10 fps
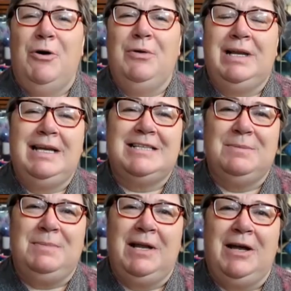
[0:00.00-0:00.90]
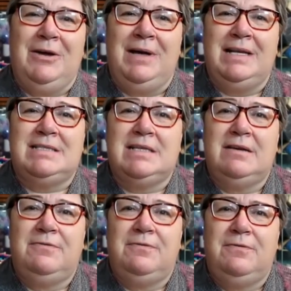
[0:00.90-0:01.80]
All the links are below. It's
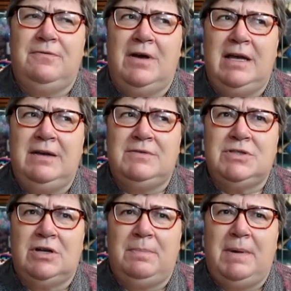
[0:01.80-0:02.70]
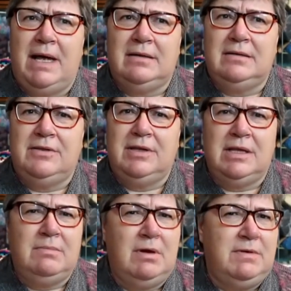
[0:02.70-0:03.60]
a $5 pattern. I
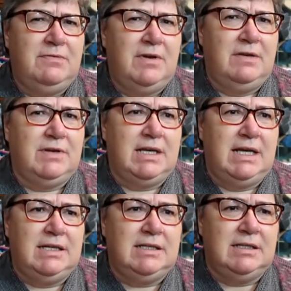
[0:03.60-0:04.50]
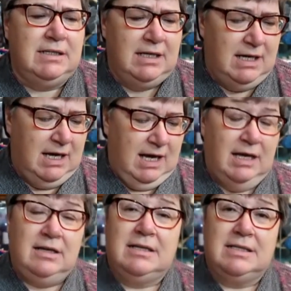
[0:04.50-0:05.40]
think that might be 5 Canadian.
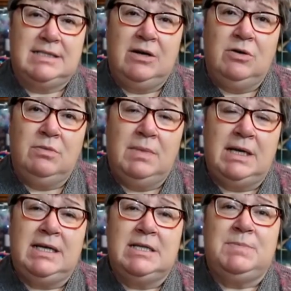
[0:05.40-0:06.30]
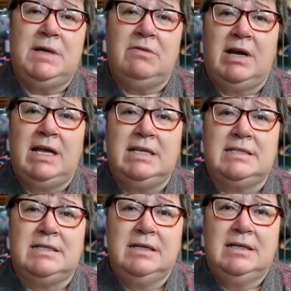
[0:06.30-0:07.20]
And like I say, all money is being
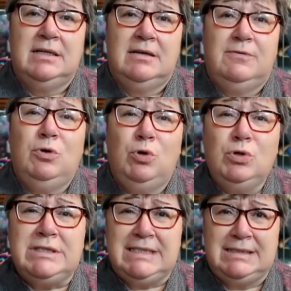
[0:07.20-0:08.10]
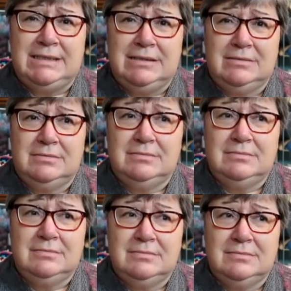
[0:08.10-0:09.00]
raised for horses
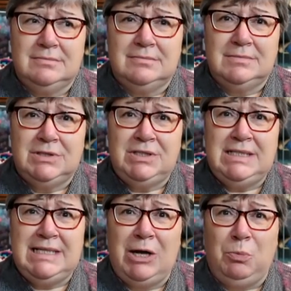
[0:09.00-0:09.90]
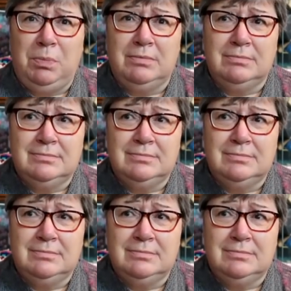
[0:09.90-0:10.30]
that need help.